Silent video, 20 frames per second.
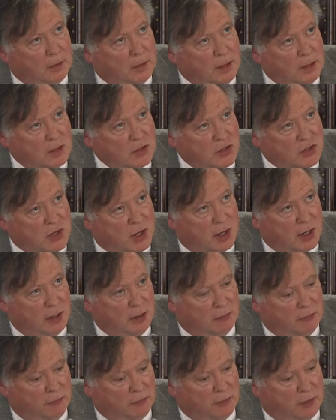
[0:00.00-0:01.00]

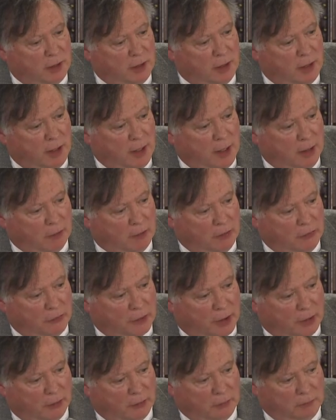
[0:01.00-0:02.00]
inside of
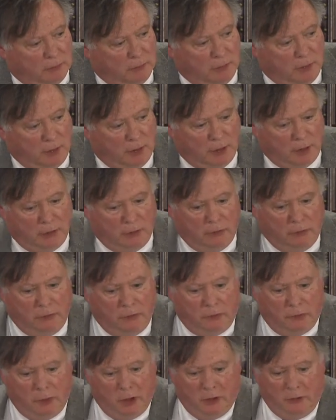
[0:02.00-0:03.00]
Allentown, and
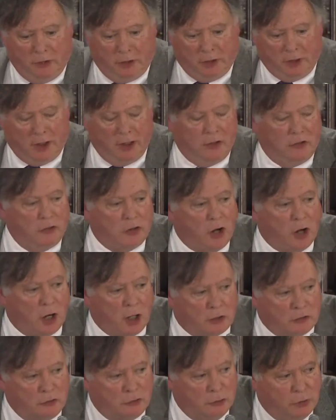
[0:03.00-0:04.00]
Samantha kind of
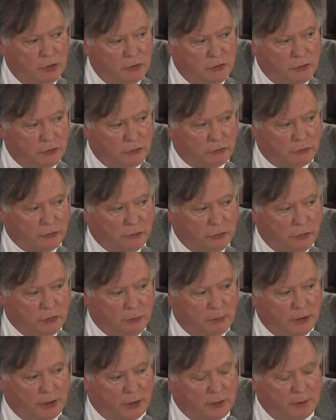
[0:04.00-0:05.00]
talked to it just a
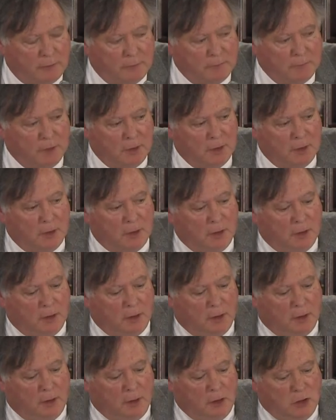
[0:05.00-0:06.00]
little bit,
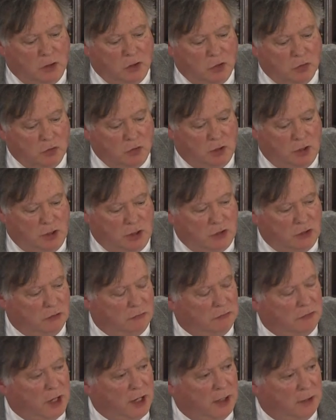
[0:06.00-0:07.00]
you need
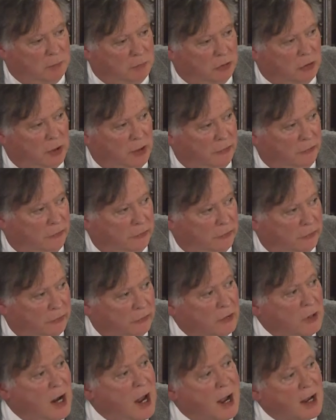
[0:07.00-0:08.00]
to find
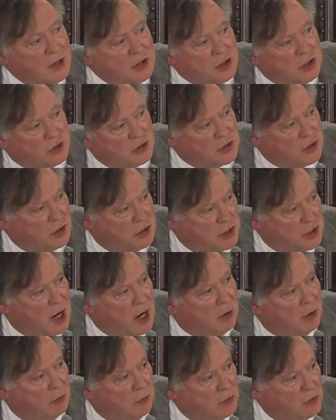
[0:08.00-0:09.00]
places, not just the
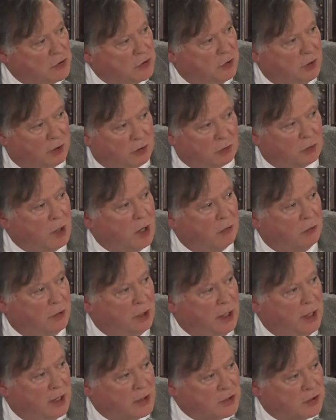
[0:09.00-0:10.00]
towers that Crown
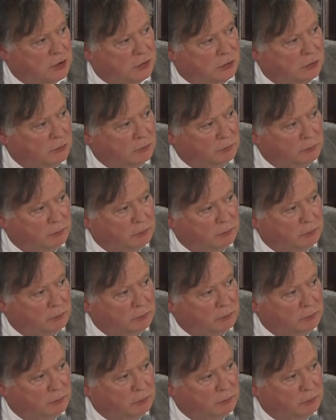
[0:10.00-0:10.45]
Castle